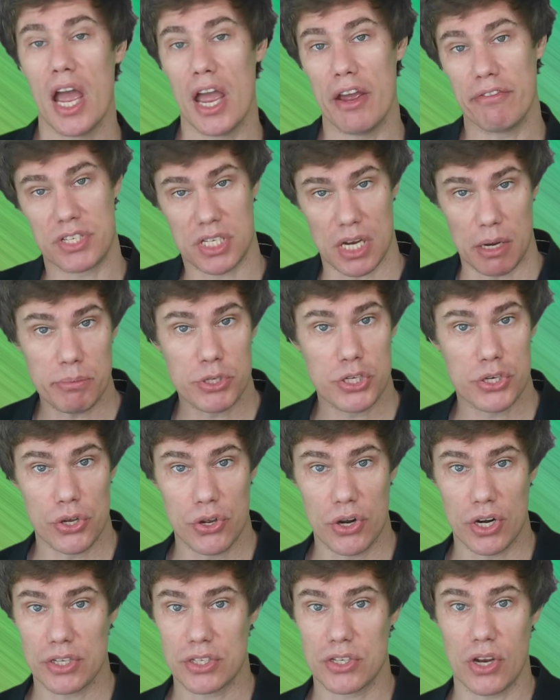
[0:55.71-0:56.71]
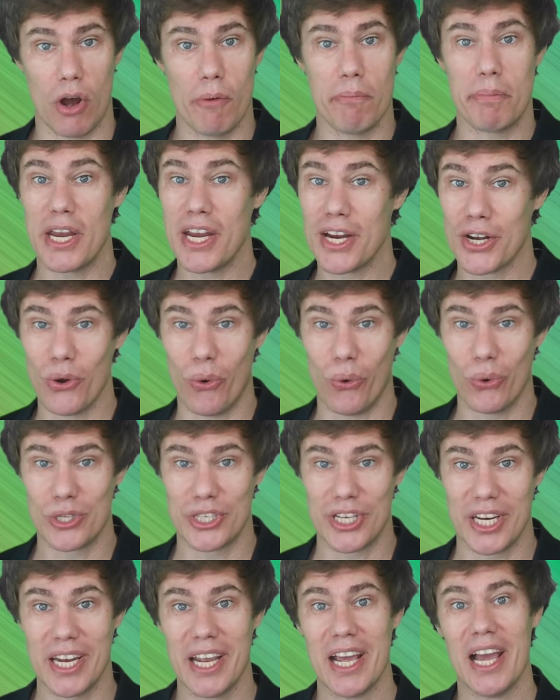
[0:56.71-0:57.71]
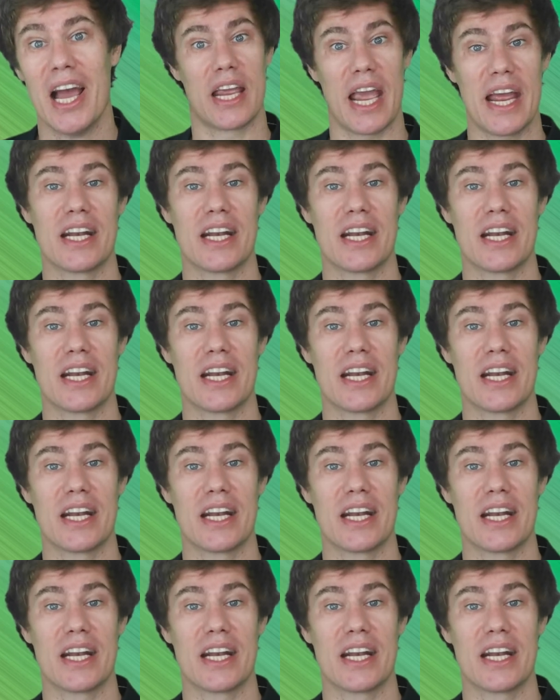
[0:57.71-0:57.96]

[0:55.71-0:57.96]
If some students are being naughty,